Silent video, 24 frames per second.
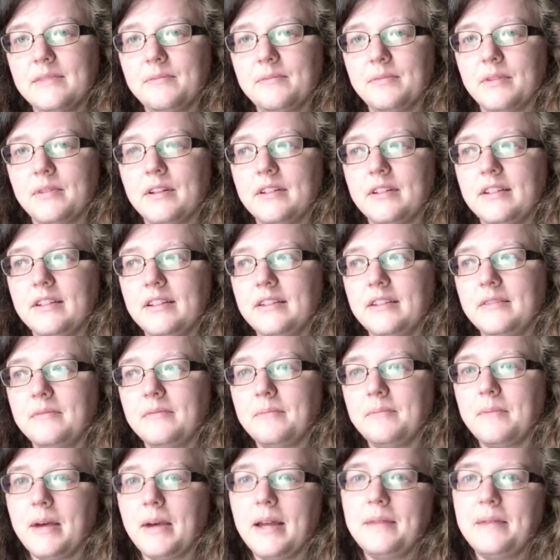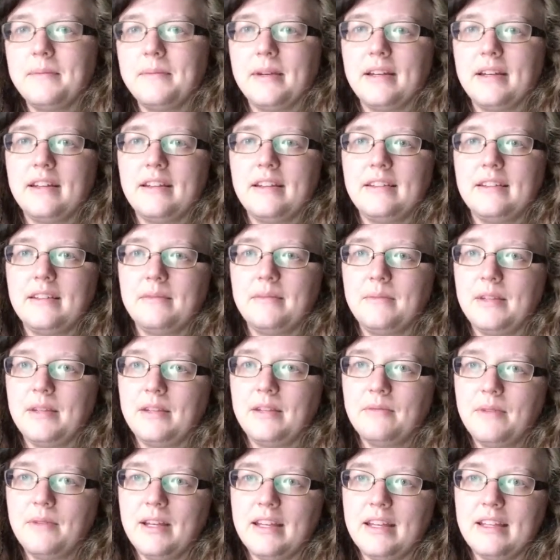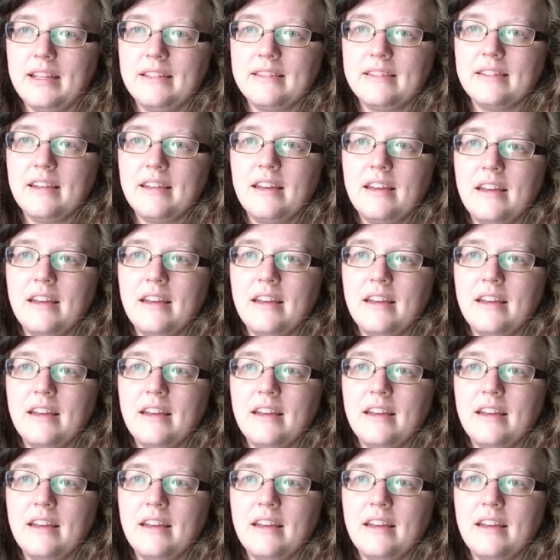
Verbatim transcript: broadened my mind in many ways.